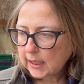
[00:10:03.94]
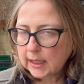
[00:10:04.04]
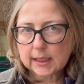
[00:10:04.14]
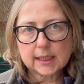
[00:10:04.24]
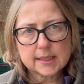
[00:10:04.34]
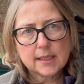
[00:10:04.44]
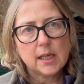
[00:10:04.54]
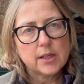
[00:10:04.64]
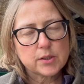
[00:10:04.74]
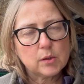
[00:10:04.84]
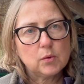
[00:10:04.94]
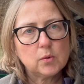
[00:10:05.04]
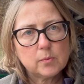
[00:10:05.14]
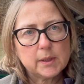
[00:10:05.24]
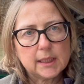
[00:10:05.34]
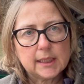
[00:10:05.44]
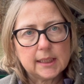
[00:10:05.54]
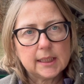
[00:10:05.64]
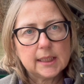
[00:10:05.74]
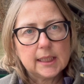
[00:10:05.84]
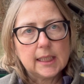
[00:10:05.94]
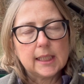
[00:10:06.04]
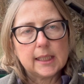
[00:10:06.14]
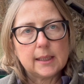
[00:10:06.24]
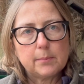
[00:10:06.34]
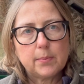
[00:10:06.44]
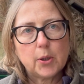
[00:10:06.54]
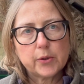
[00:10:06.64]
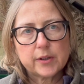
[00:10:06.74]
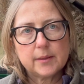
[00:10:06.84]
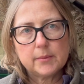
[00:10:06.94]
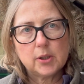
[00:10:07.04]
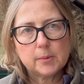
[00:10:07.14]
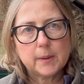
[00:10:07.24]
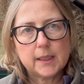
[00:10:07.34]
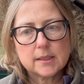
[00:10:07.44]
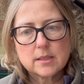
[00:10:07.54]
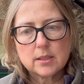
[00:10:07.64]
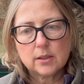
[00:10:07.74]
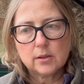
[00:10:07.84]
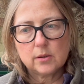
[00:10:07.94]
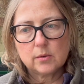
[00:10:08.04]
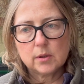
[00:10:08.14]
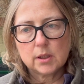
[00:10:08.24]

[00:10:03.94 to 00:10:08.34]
like this. So normally I put them up into